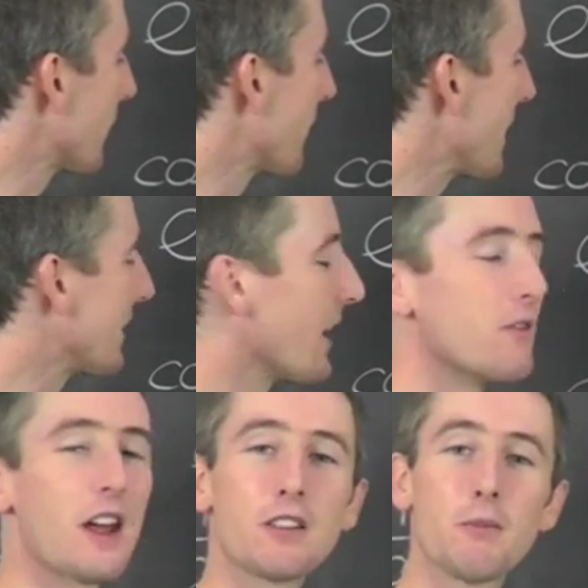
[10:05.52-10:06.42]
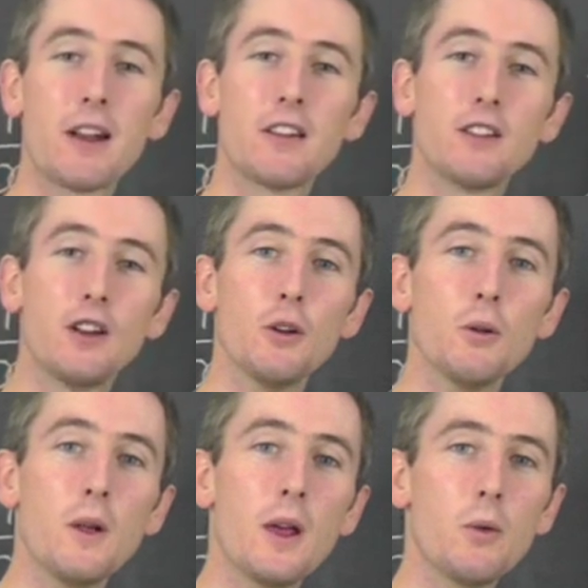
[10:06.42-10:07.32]
3 times x minus 2,
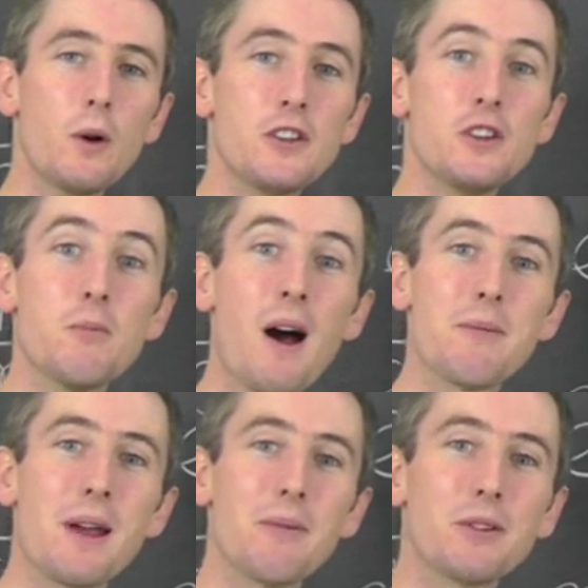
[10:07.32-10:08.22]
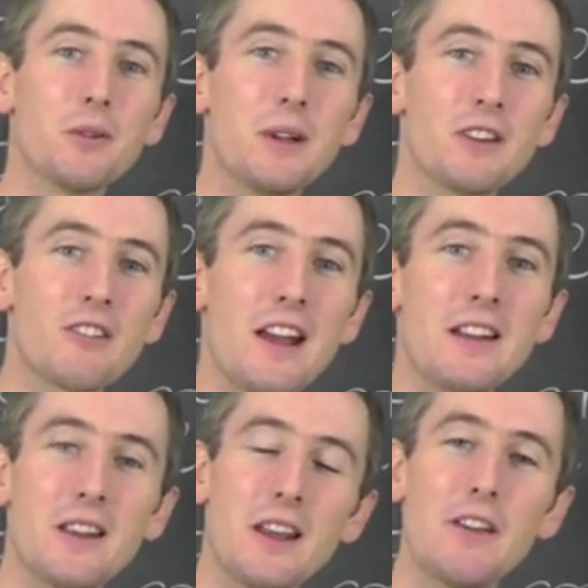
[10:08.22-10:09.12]
which you might be able to
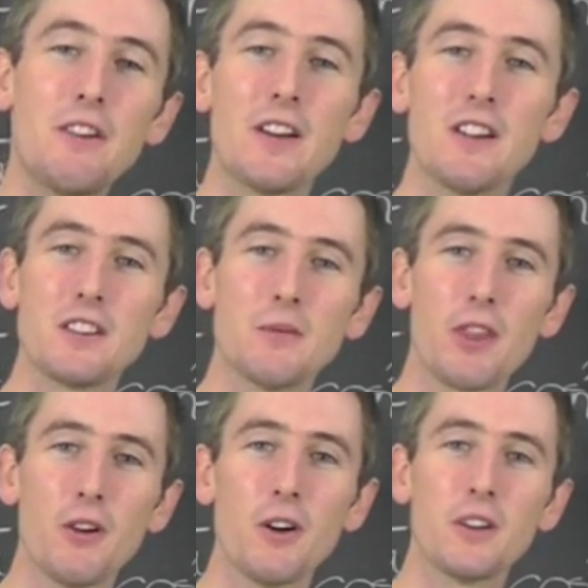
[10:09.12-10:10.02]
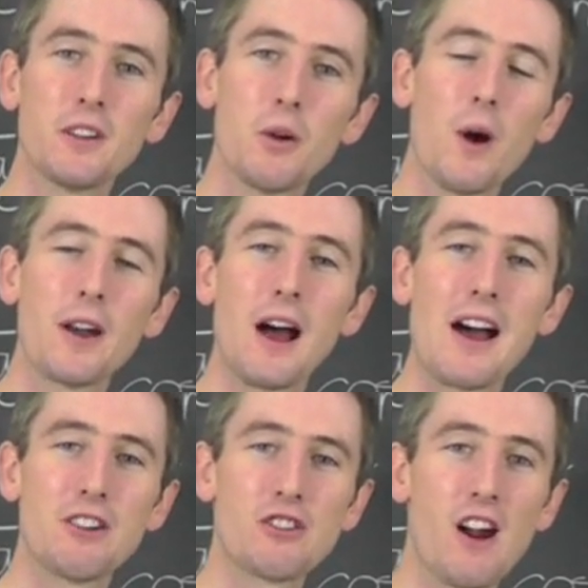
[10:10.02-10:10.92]
integrate if you give it some thought. So why not
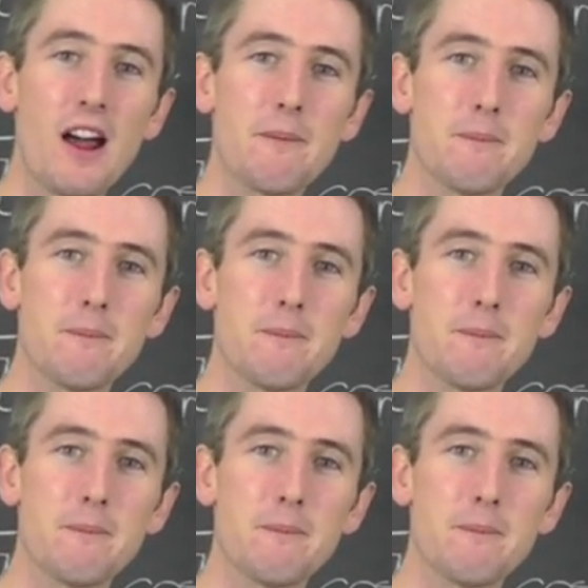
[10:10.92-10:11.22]
have a try?